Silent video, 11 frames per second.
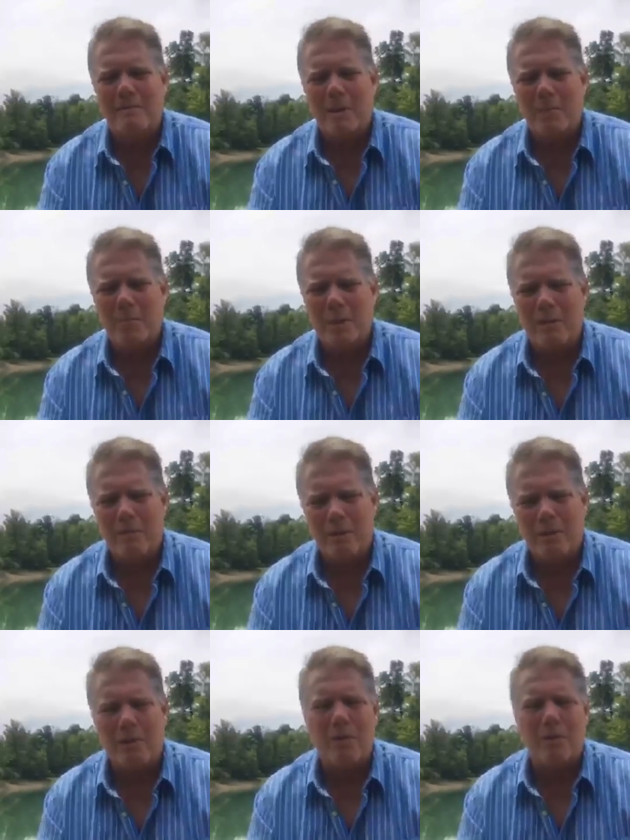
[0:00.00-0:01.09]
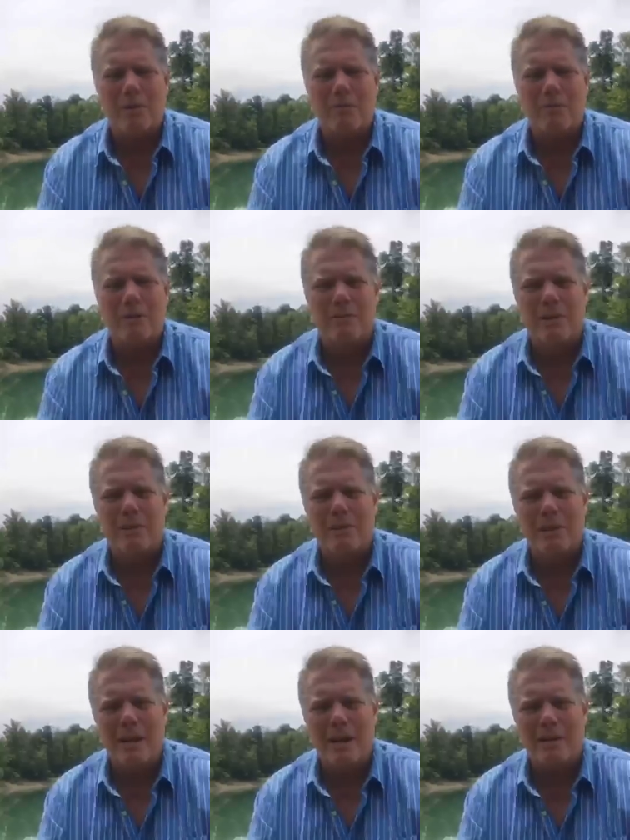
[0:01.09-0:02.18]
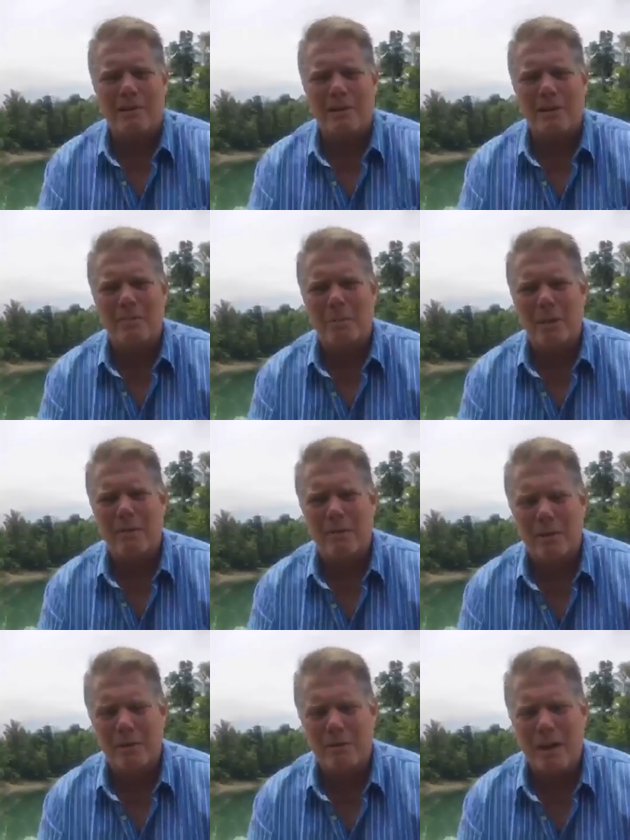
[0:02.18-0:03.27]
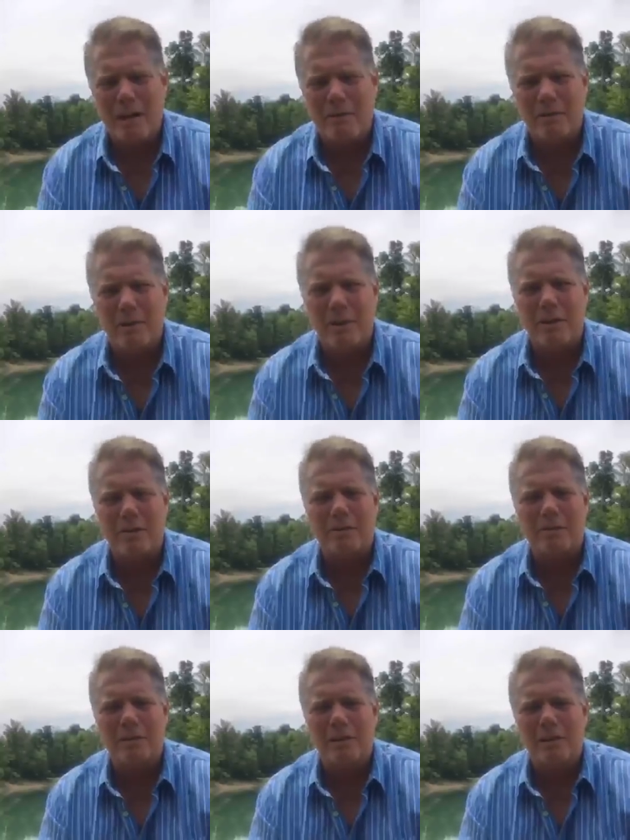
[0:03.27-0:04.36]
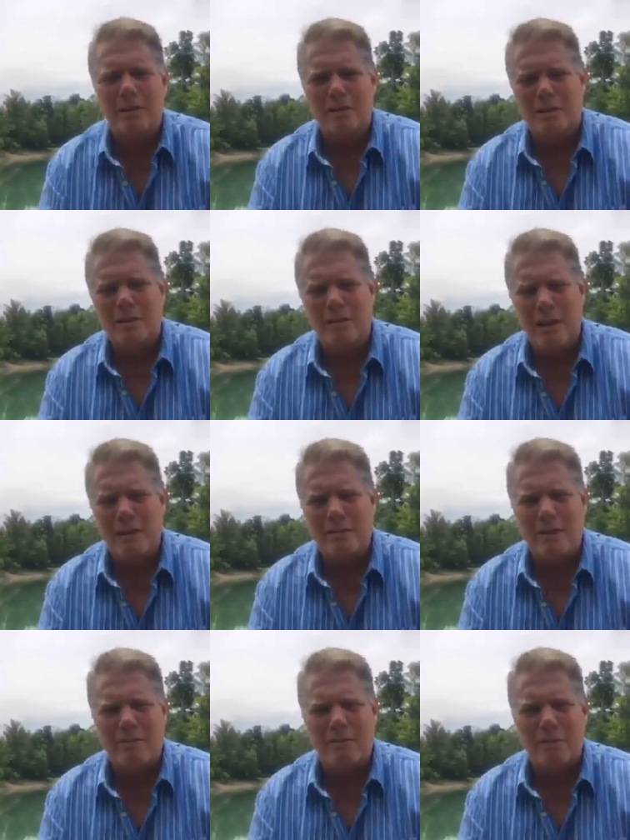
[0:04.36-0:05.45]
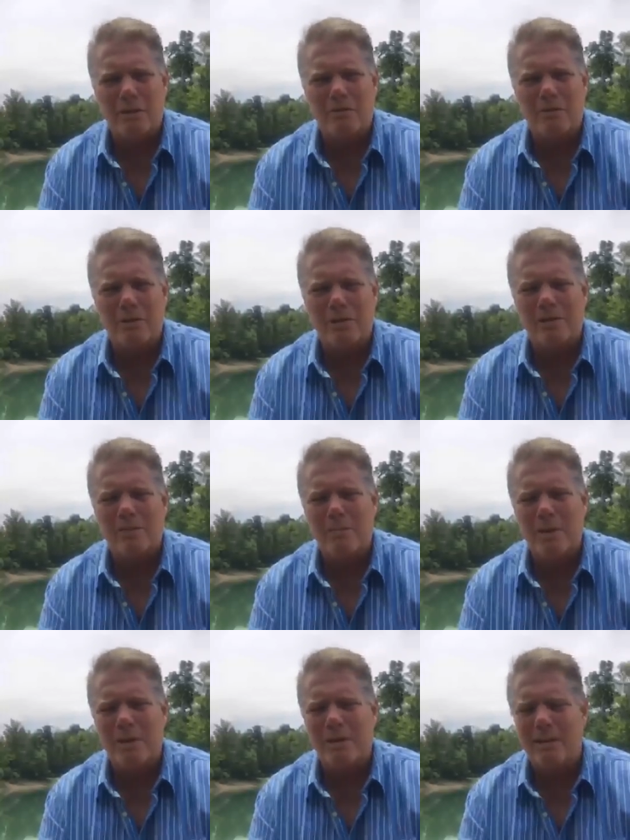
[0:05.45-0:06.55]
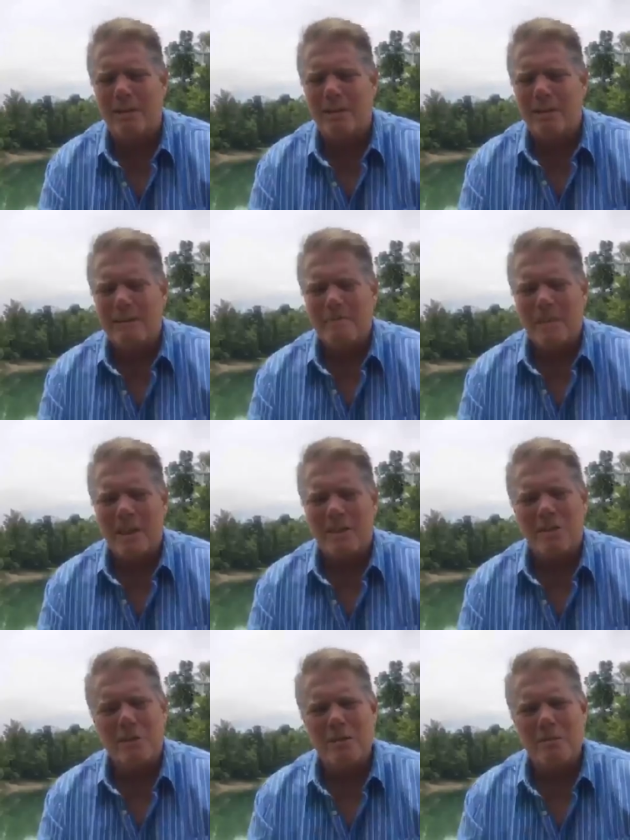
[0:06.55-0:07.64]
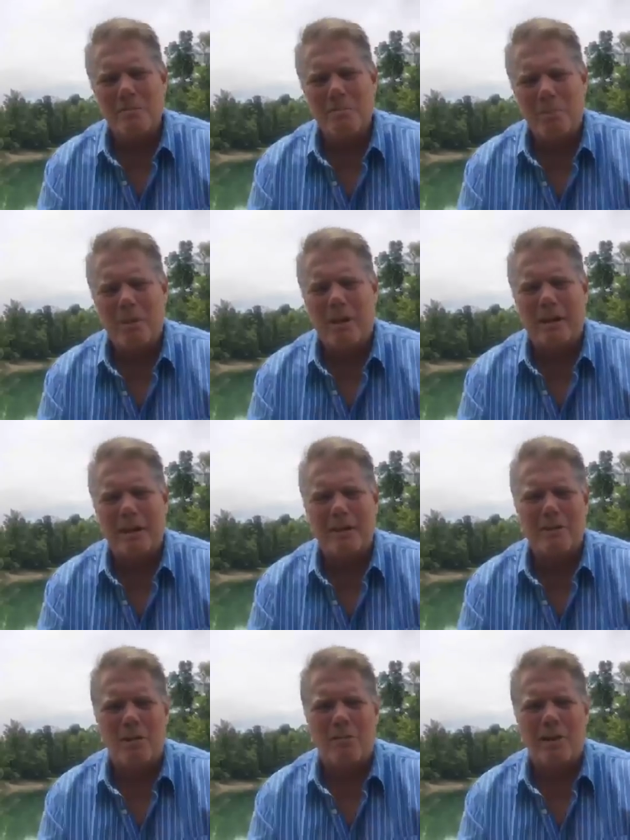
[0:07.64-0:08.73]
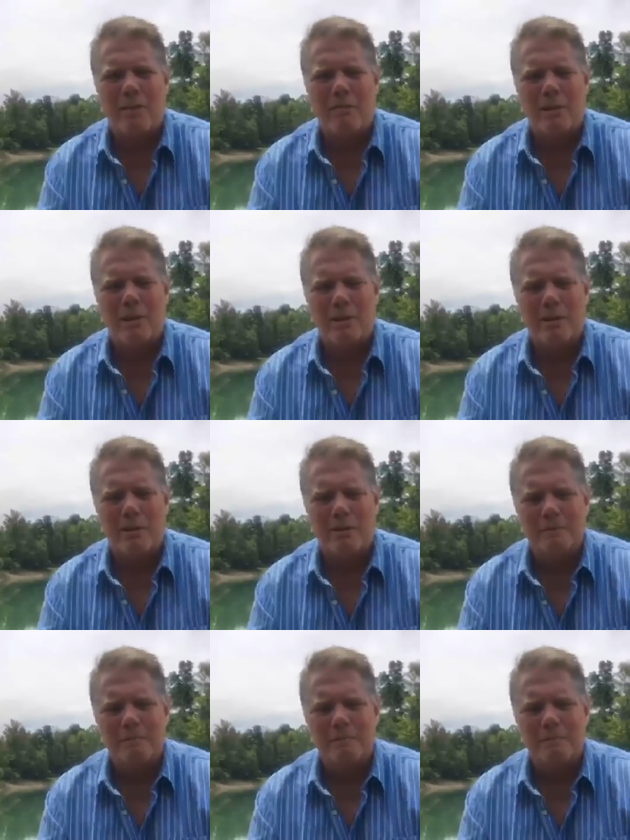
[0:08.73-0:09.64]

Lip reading: and pray for all those that were involved in the accident and pray for the driver, who took their eyes off the road for just a minute. And just pray. That's all we can really do.